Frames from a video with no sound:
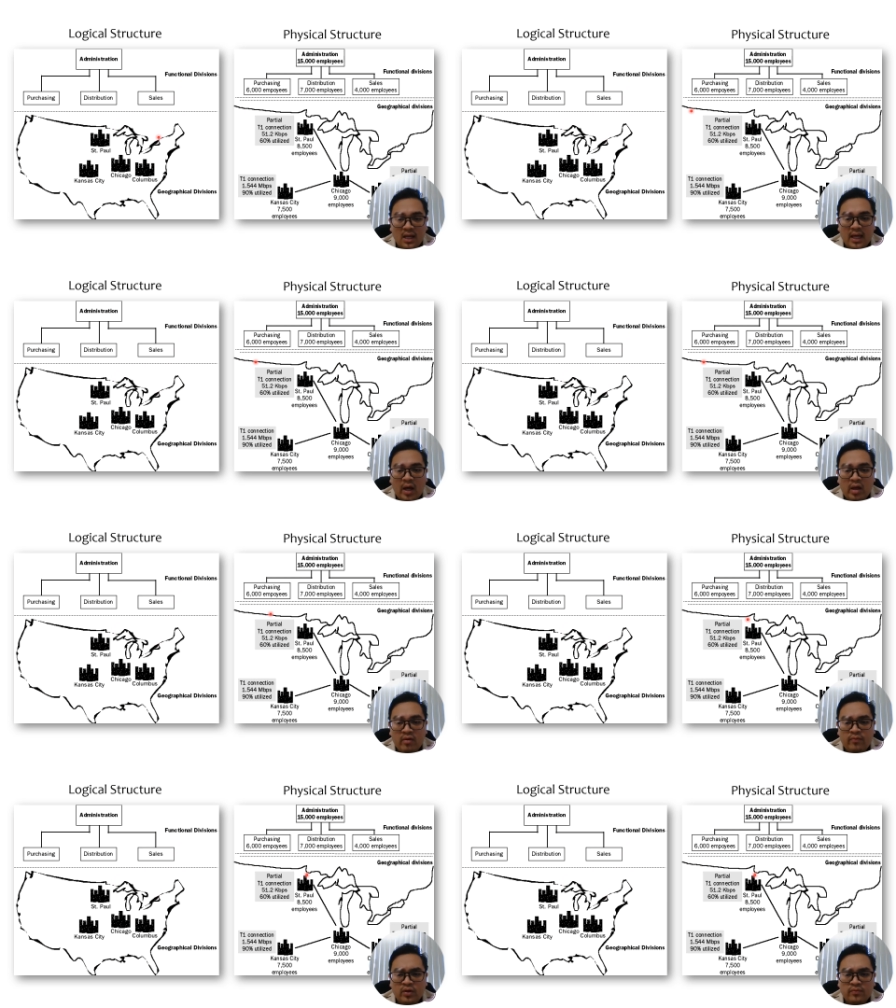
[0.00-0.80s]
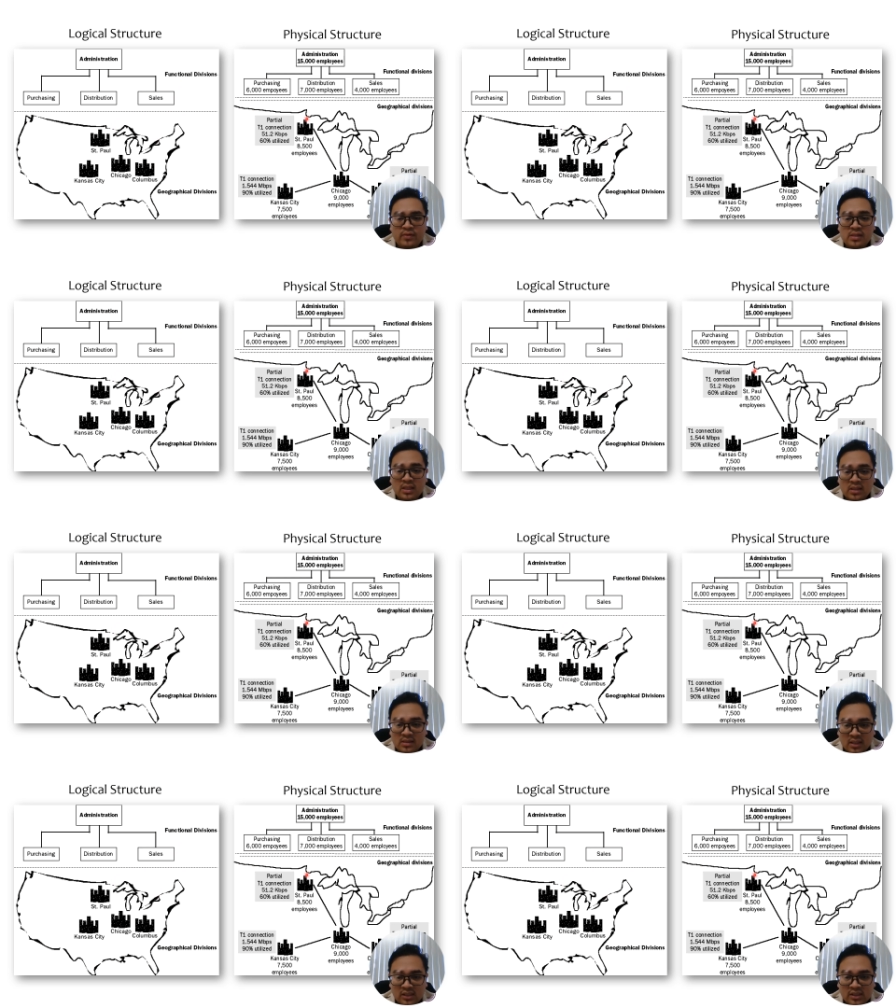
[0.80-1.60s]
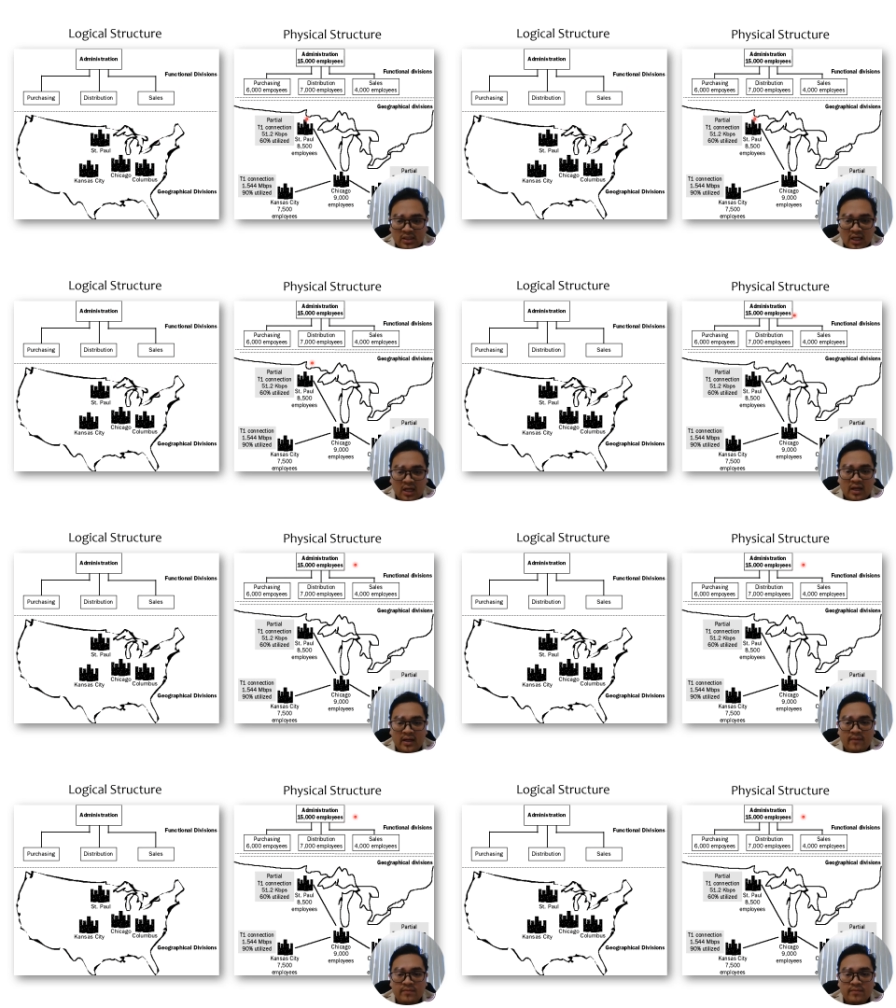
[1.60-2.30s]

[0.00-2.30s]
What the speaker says: However, for the physical structure, there are